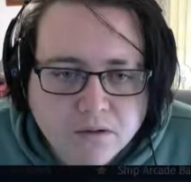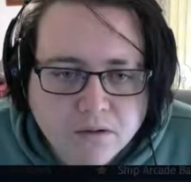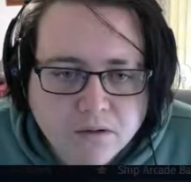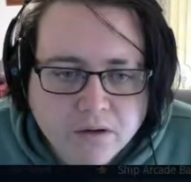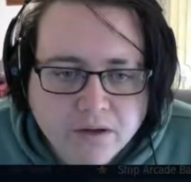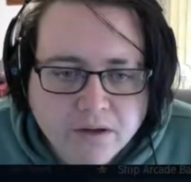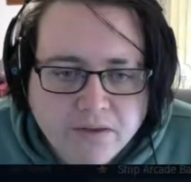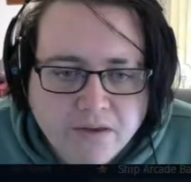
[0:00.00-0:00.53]

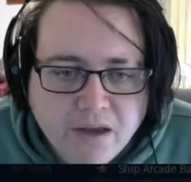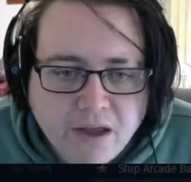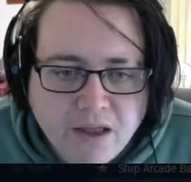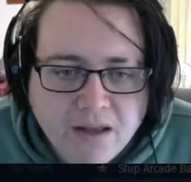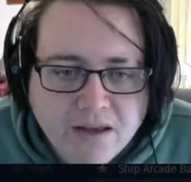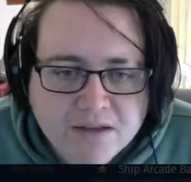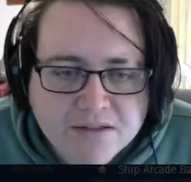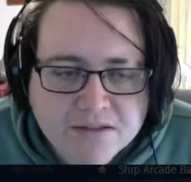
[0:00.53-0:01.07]
Okay, the
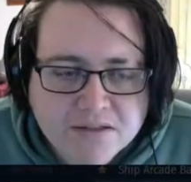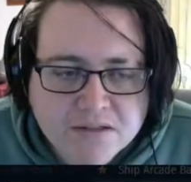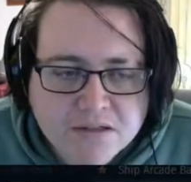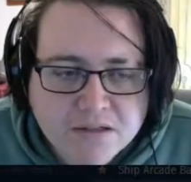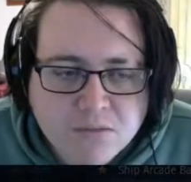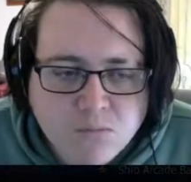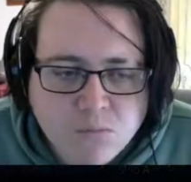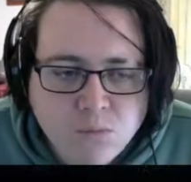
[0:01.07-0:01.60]
LS
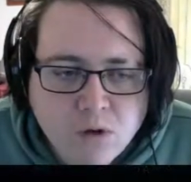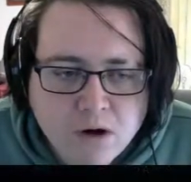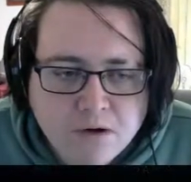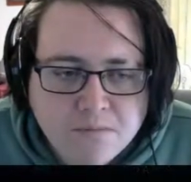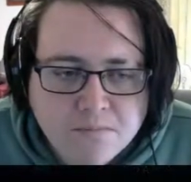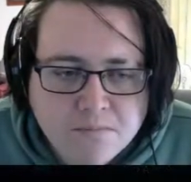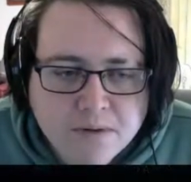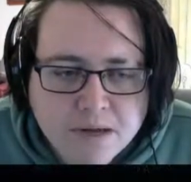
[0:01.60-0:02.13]
you
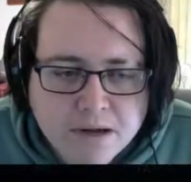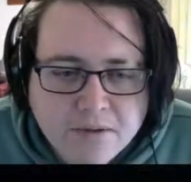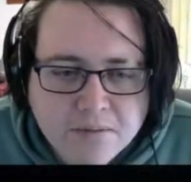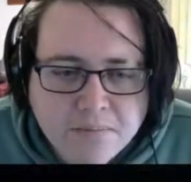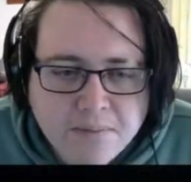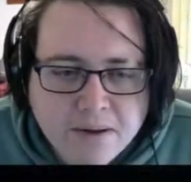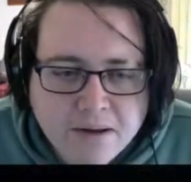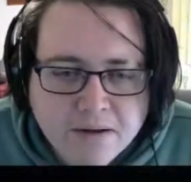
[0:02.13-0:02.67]
won't be able
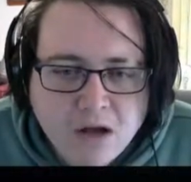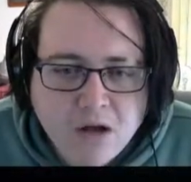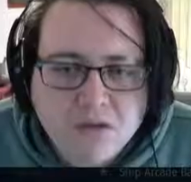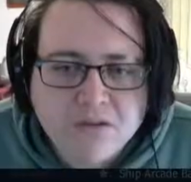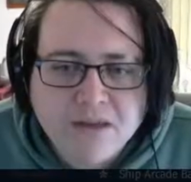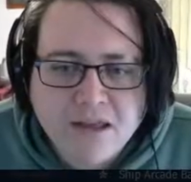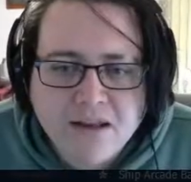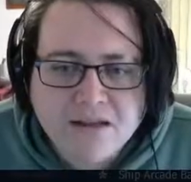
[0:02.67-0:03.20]
to
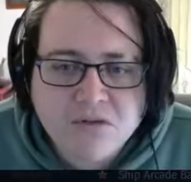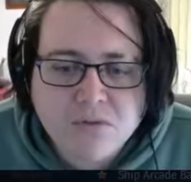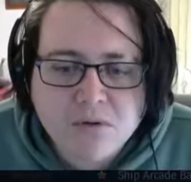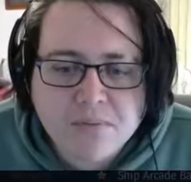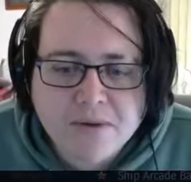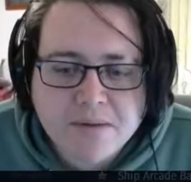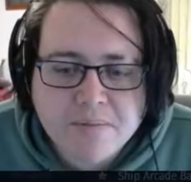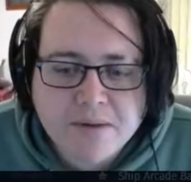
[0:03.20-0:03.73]
the LS you will
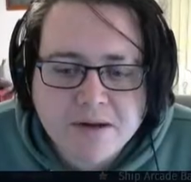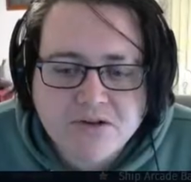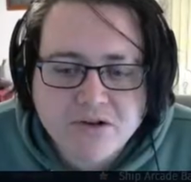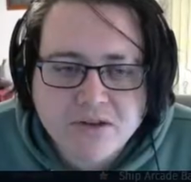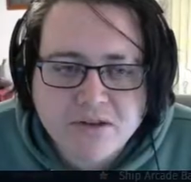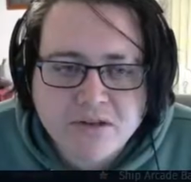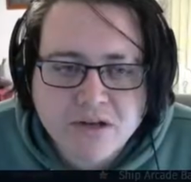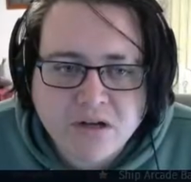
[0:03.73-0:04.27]
be able to
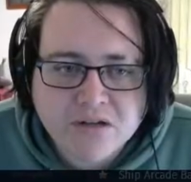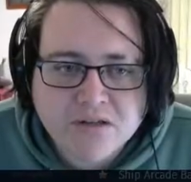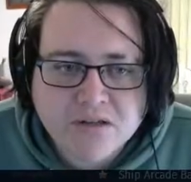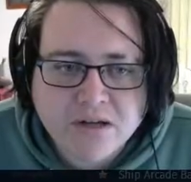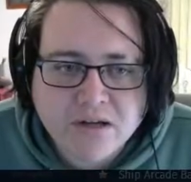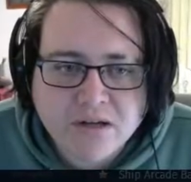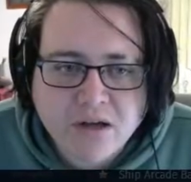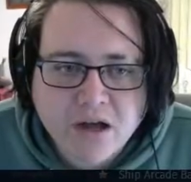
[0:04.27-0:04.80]
penetrate the
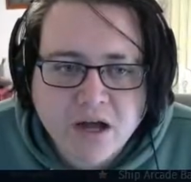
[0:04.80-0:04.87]
nasty.